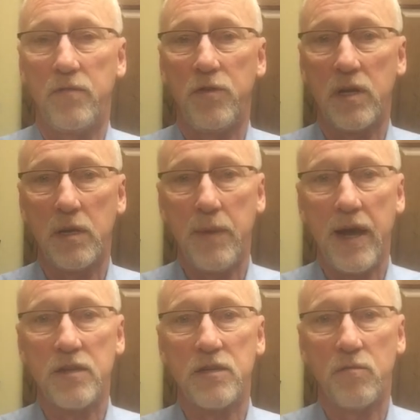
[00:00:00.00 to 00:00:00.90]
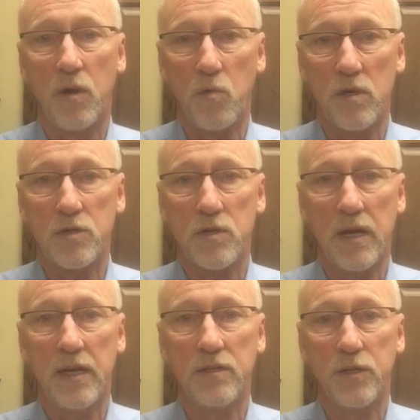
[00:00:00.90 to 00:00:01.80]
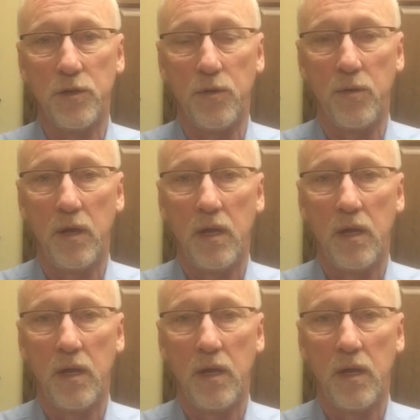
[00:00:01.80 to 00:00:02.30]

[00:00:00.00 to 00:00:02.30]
If you can imagine, what we're trying to do